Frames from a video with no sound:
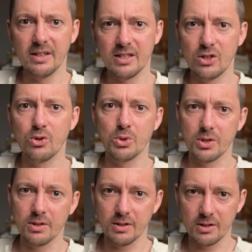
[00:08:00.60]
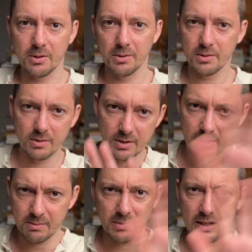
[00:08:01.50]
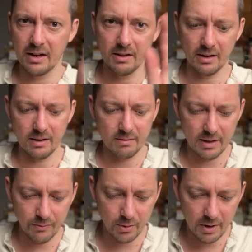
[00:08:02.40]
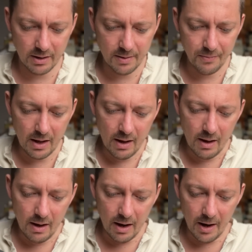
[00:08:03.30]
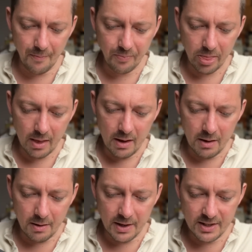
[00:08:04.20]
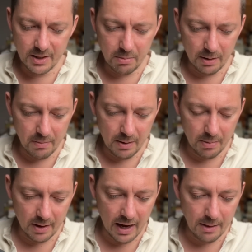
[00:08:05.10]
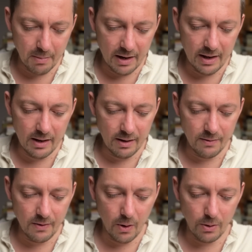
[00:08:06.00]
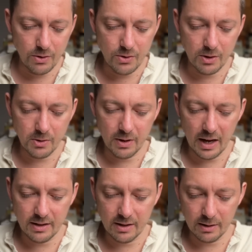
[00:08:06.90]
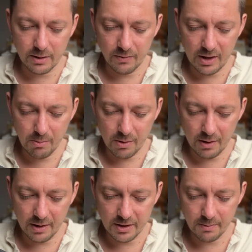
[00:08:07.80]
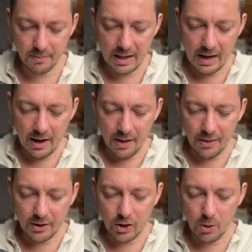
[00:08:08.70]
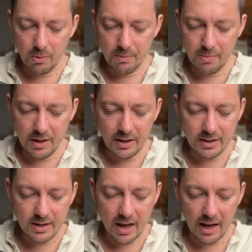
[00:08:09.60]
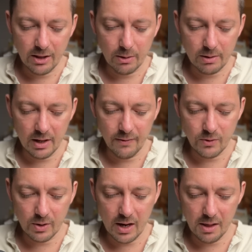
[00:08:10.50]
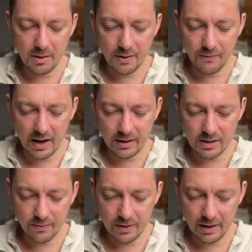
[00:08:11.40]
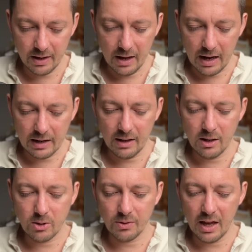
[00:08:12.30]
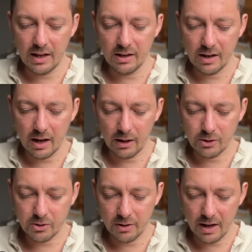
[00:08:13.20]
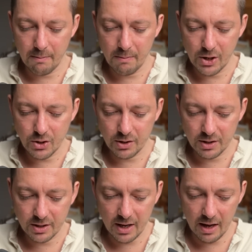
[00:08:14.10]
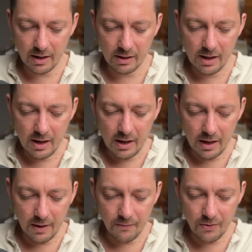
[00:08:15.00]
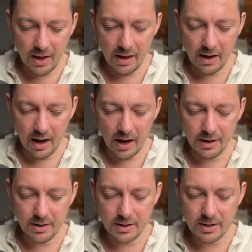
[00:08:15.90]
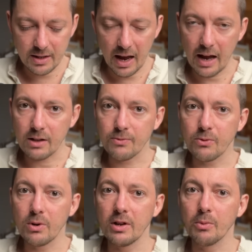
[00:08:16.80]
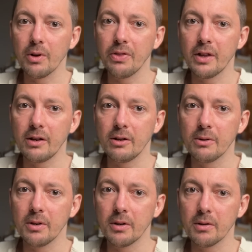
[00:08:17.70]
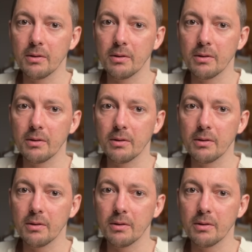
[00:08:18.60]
institutions, and so on. It doesn't mean anything left or right. Reasonable people can believe, contrary to the ideals of liberalism, that human beings cannot live together effectively, at least on any culturally ambitious scale, if they understand fully what they're doing.